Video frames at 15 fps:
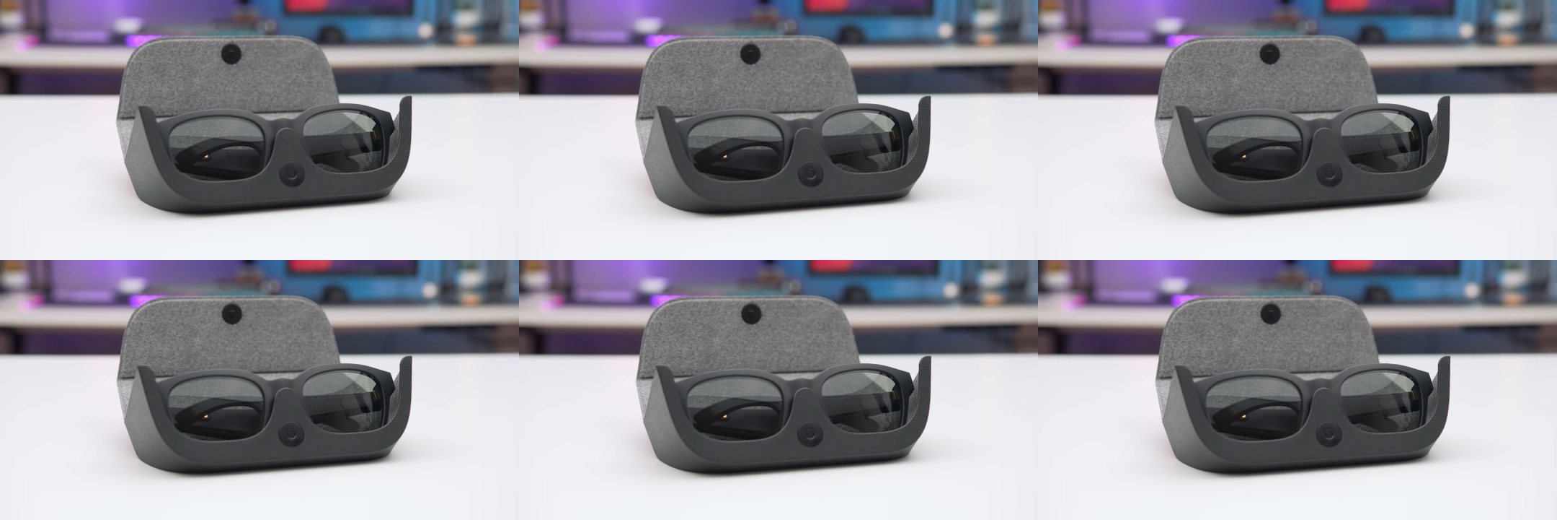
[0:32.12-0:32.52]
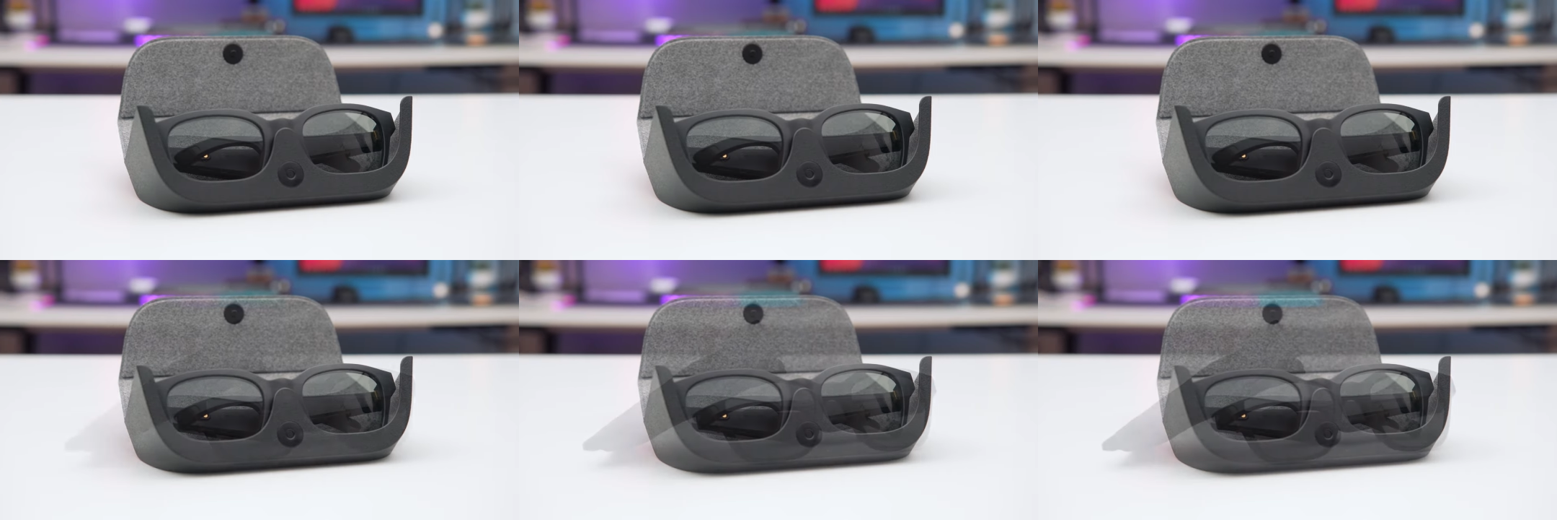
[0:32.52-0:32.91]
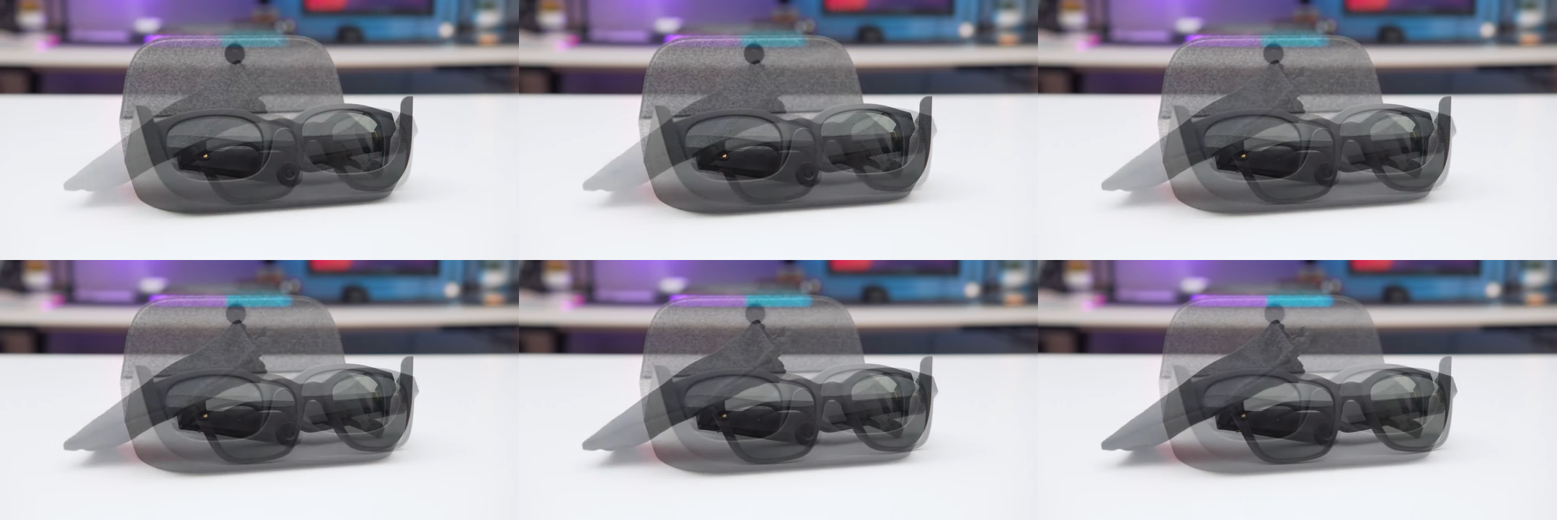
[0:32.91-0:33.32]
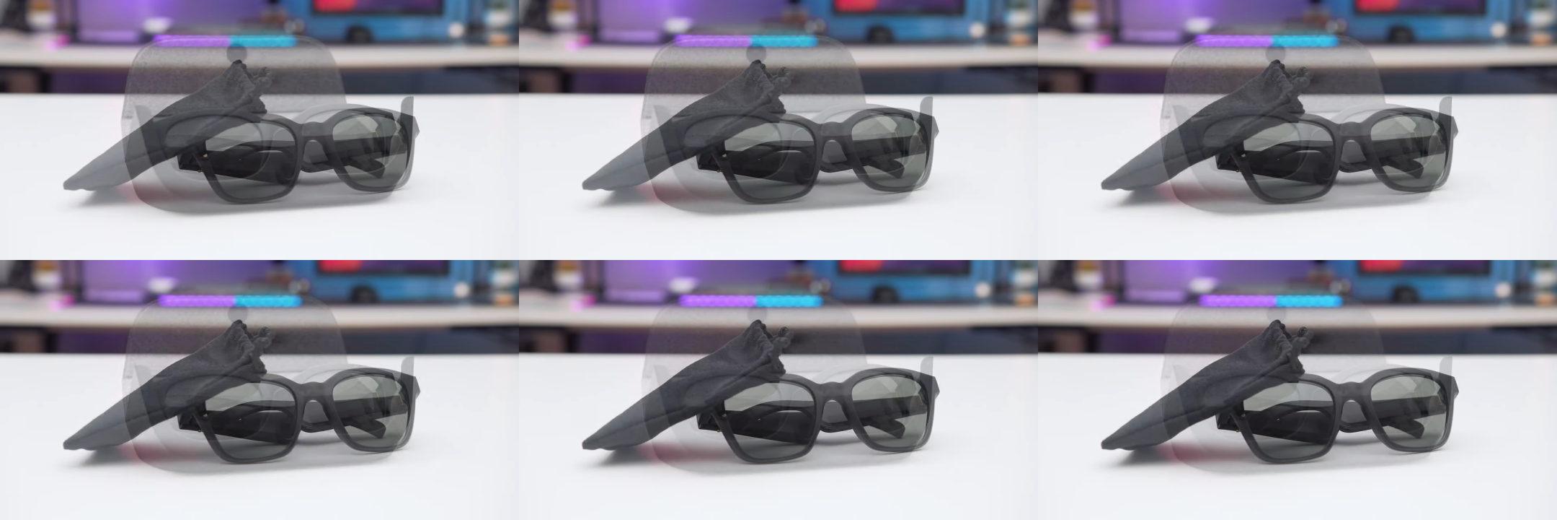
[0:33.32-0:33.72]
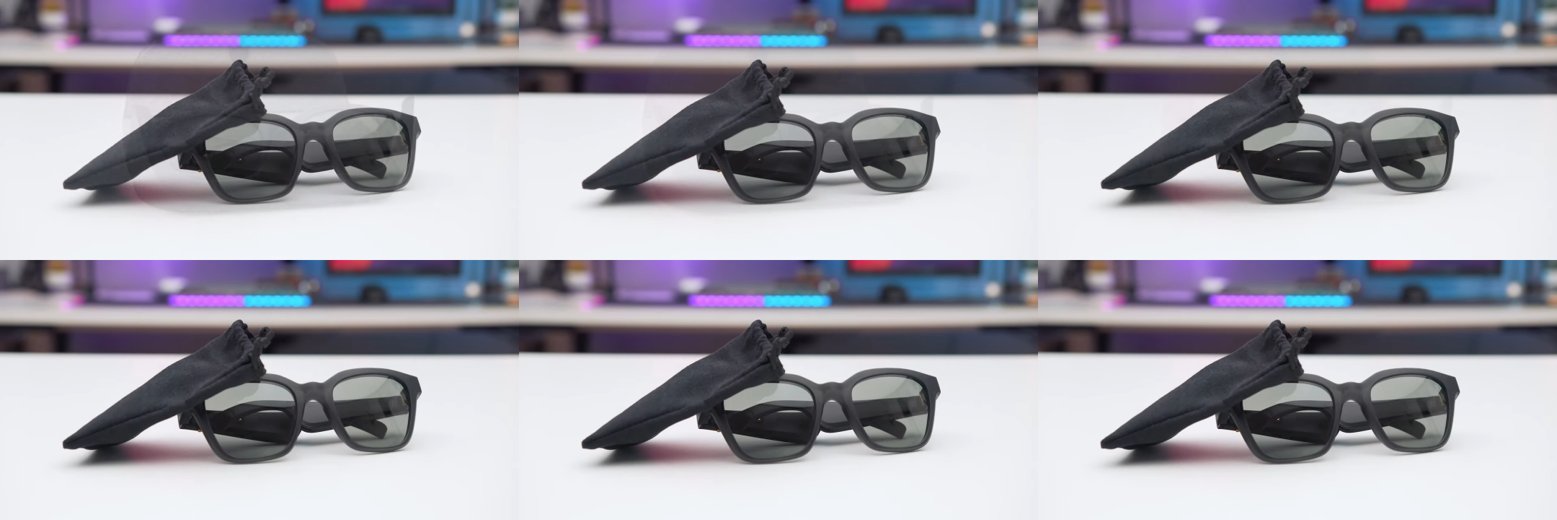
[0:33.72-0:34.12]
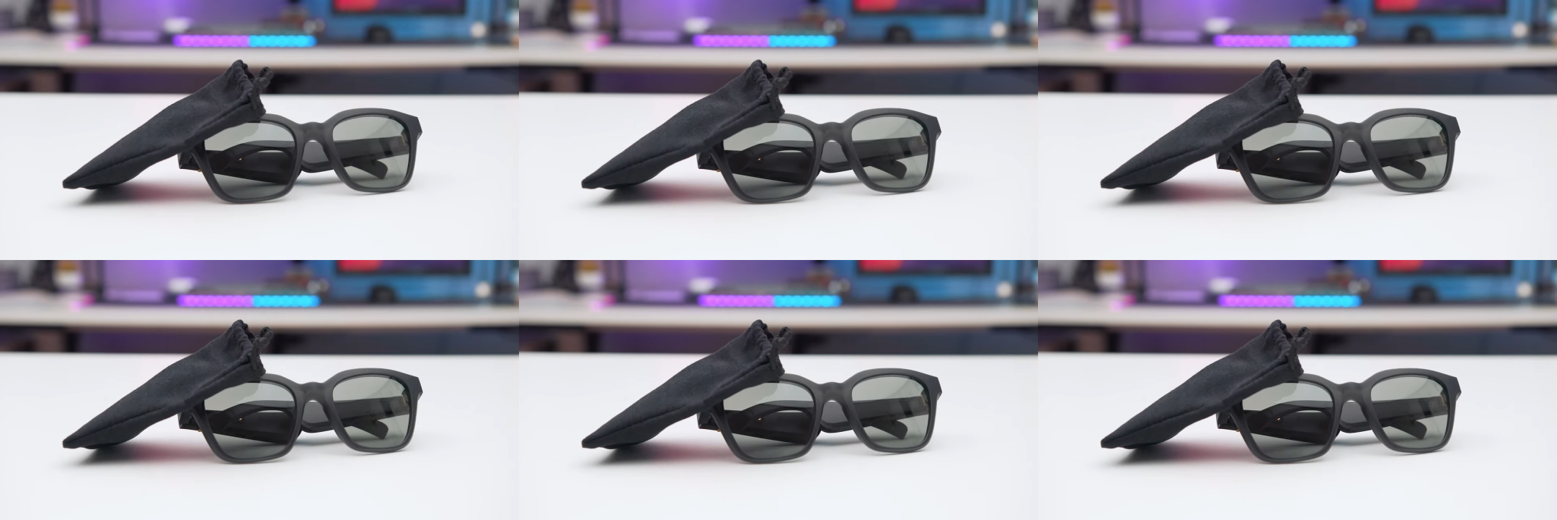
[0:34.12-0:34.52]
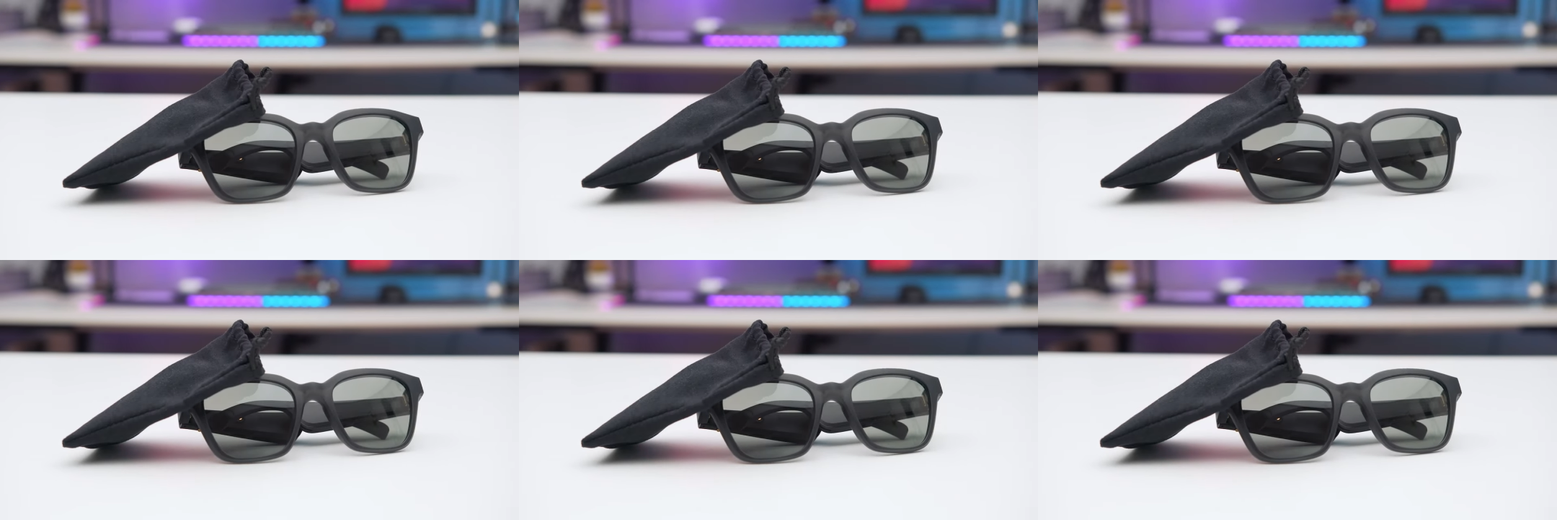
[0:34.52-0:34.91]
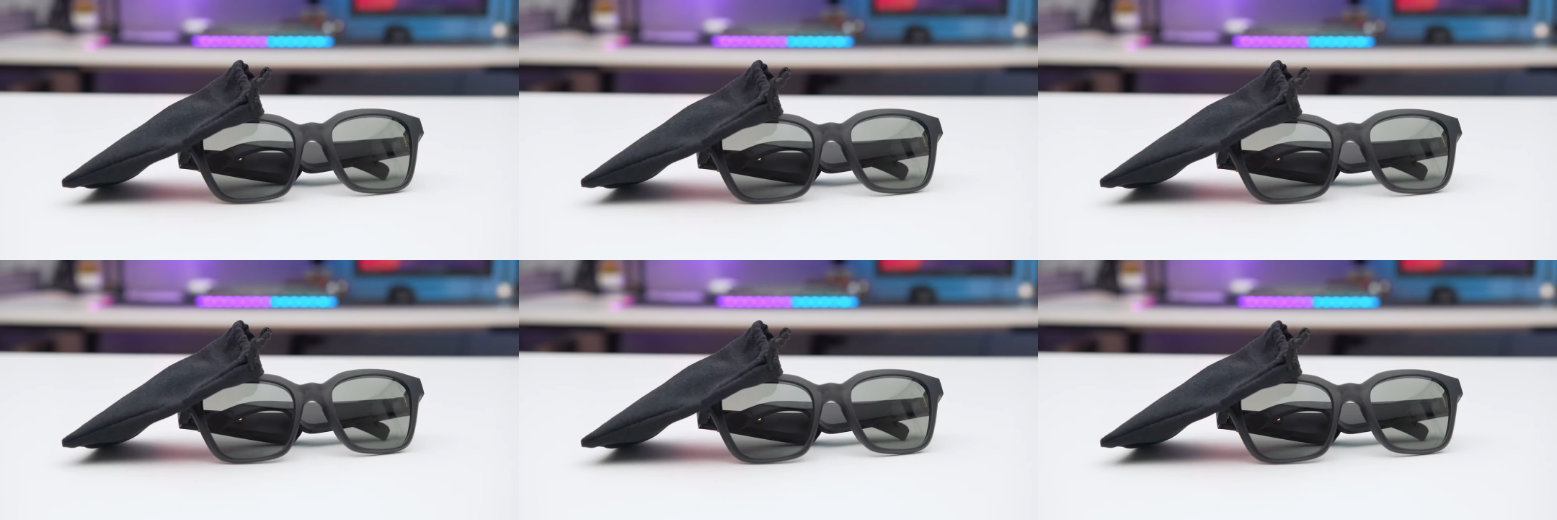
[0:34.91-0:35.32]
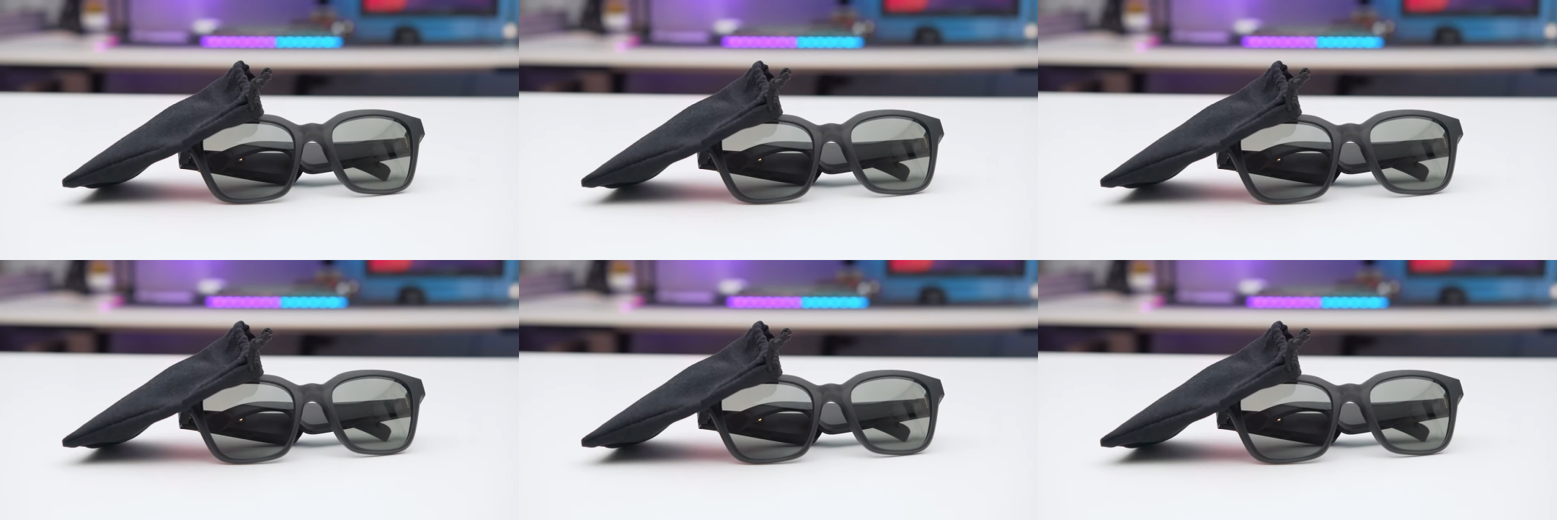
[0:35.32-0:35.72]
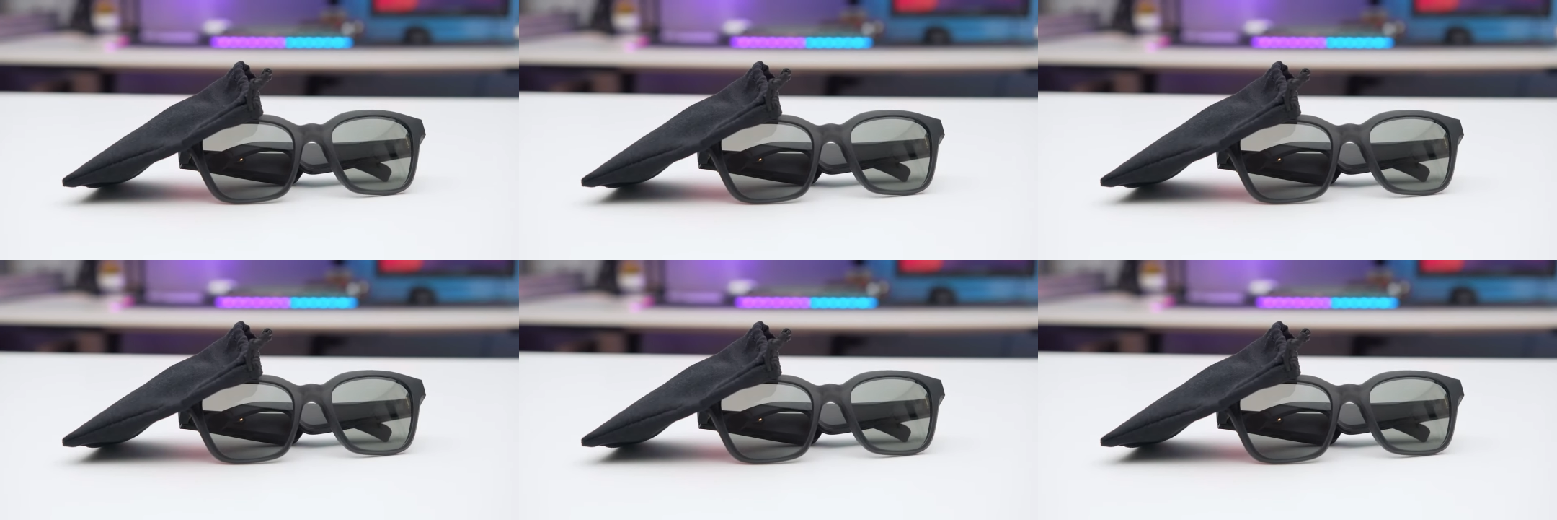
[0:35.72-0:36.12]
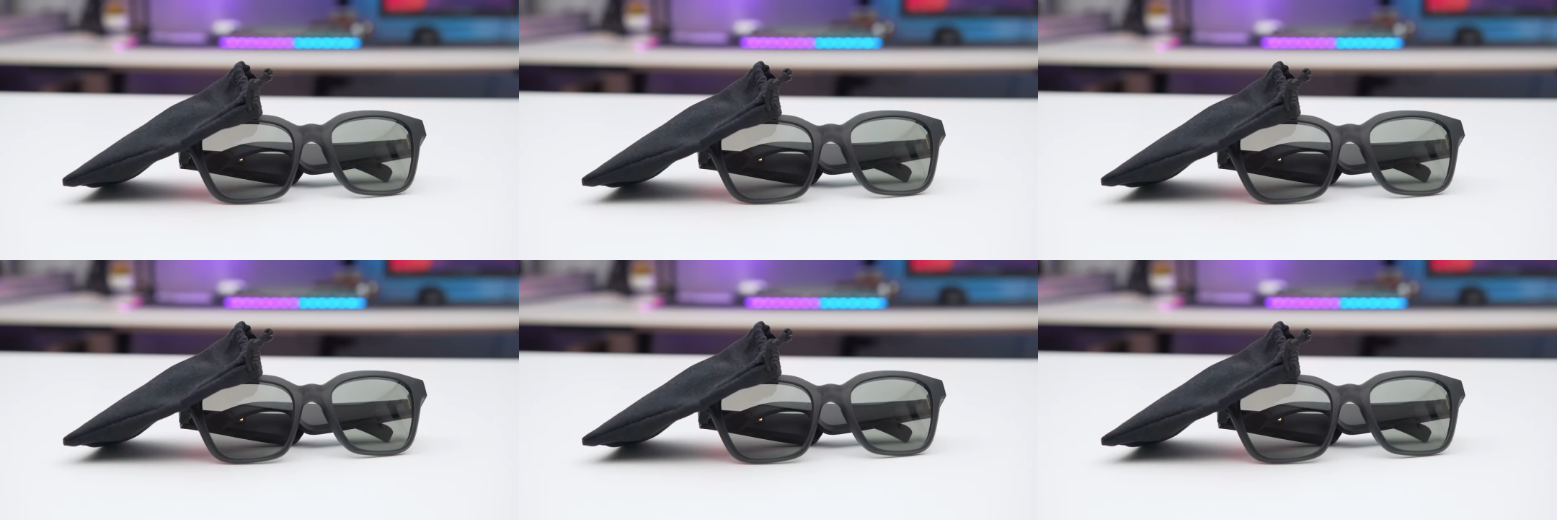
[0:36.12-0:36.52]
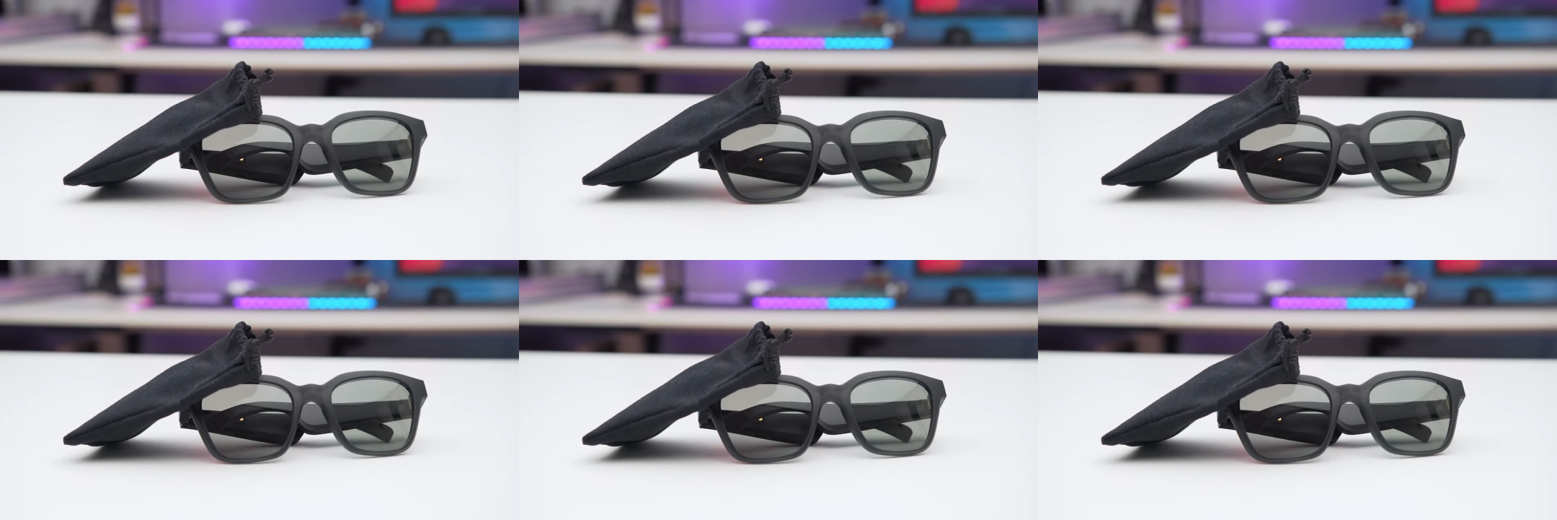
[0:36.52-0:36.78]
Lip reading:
No face is visible, so there are no lips to read.